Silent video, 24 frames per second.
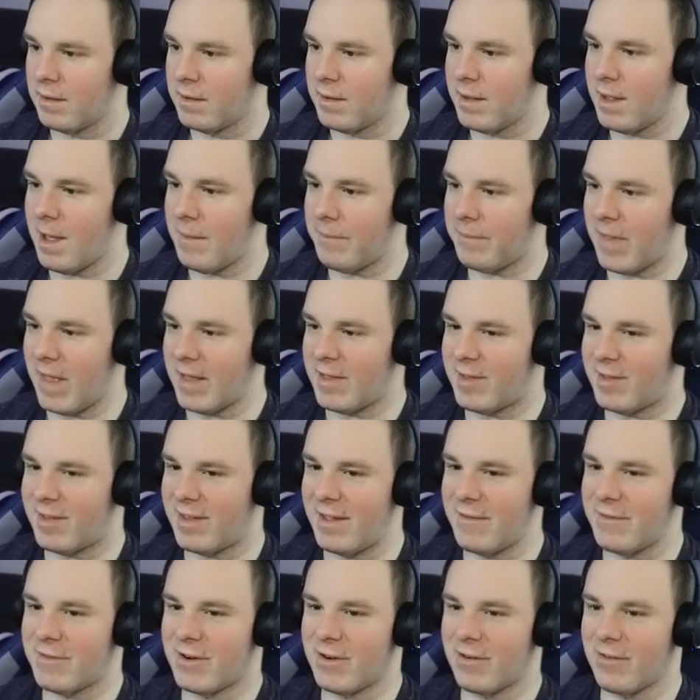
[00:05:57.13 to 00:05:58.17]
Yep, that's
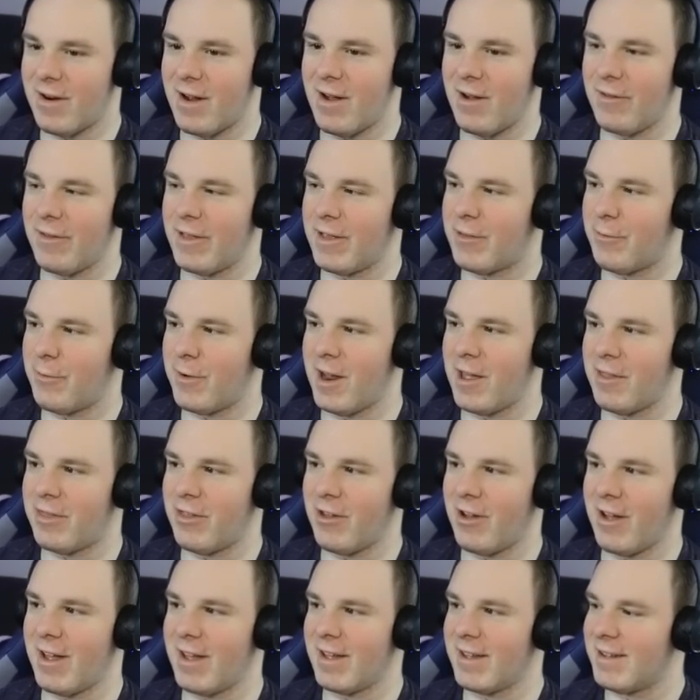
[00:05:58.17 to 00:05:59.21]
Steve Carell. That's what I
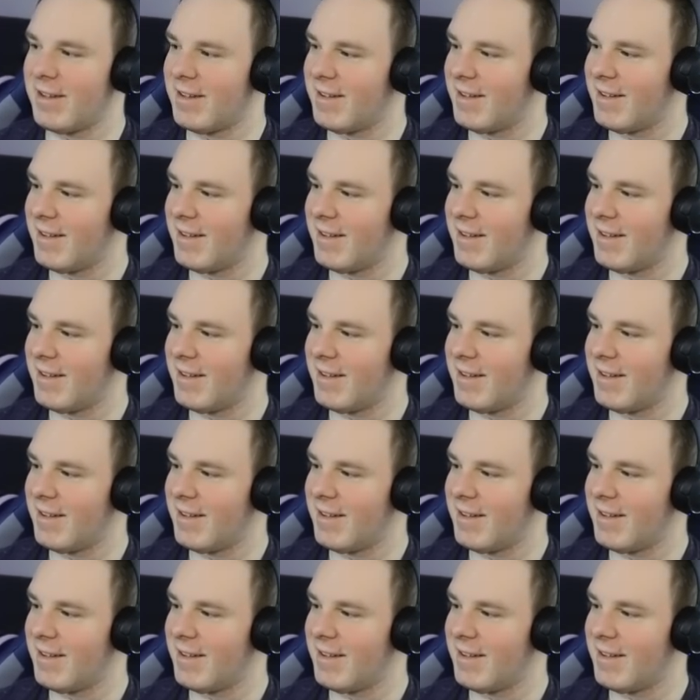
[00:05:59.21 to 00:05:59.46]
thought.